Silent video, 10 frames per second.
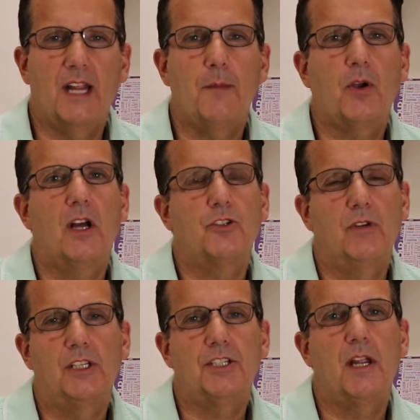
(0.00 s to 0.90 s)
Cape Cod's
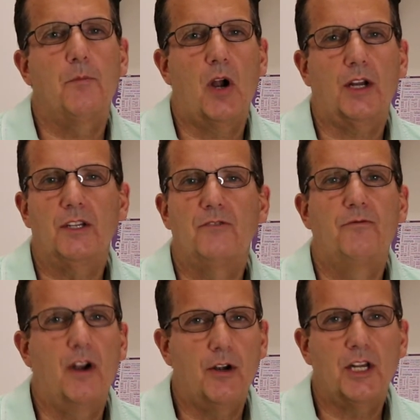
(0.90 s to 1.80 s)
real estate market is
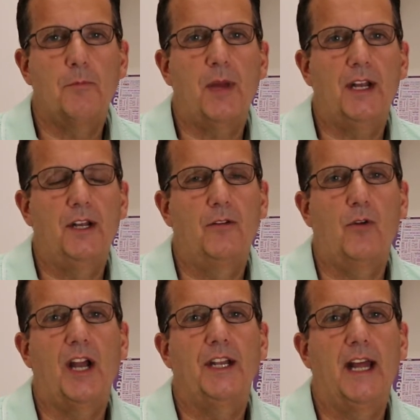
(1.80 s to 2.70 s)
very competitive
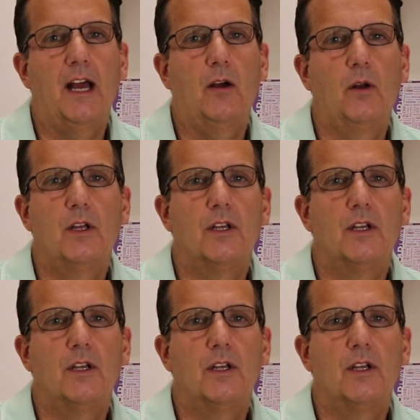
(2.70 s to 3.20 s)
right now,